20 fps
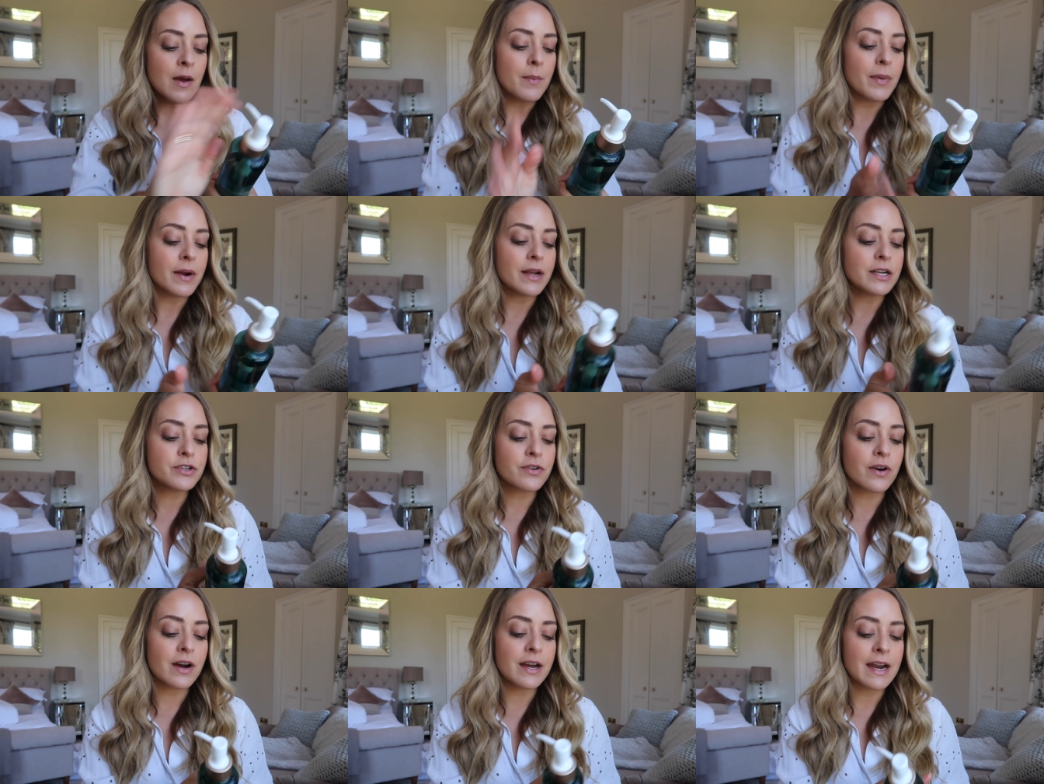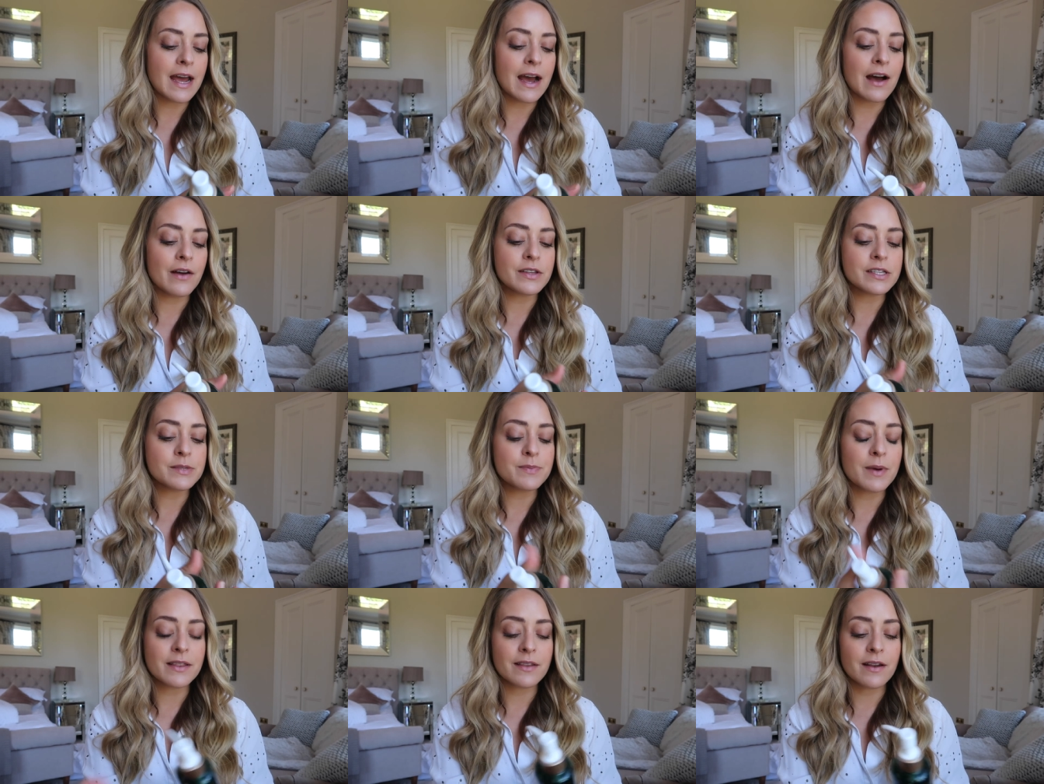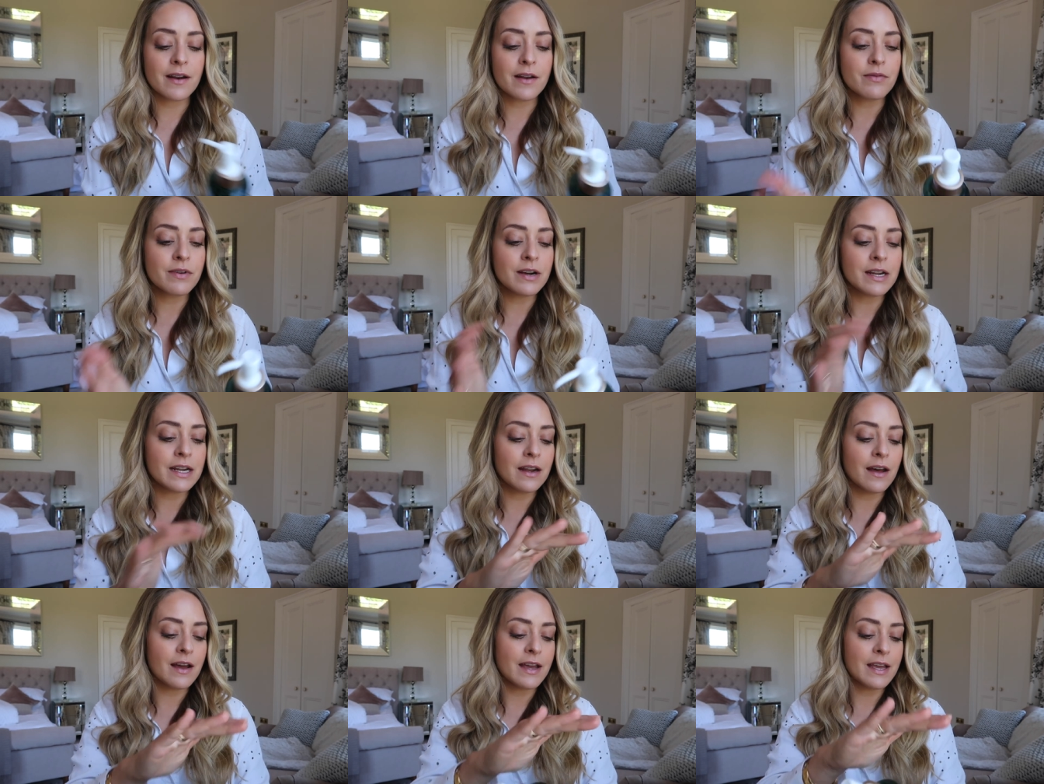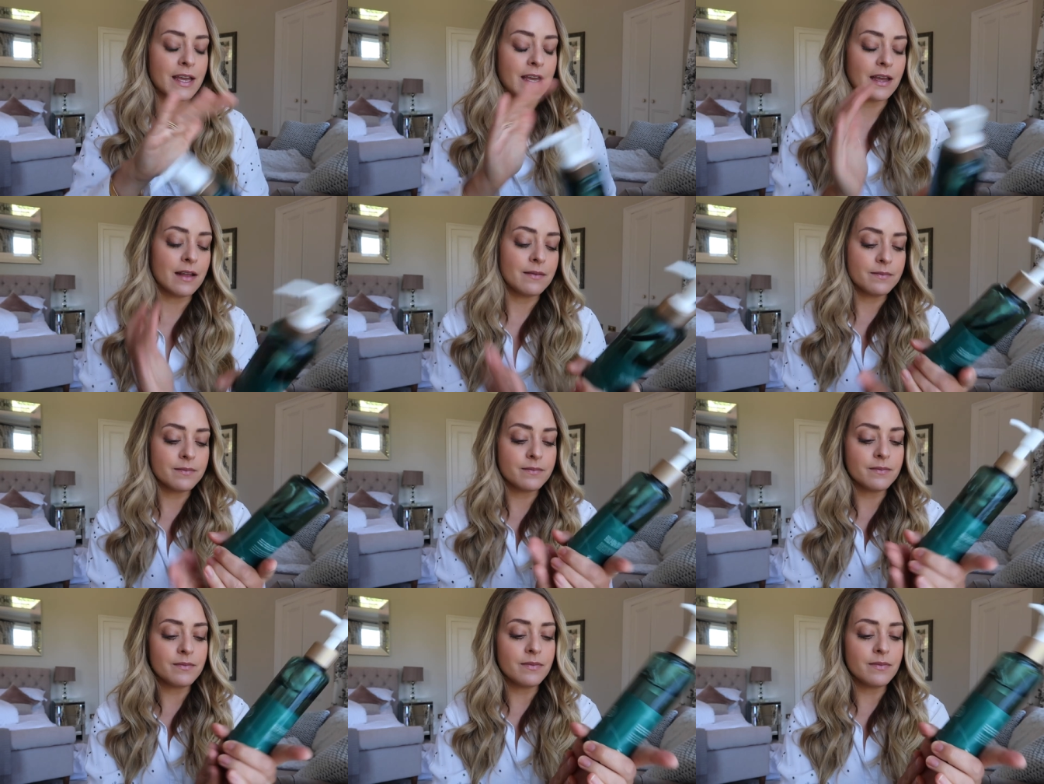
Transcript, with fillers: but I tried it out this month and I really like it.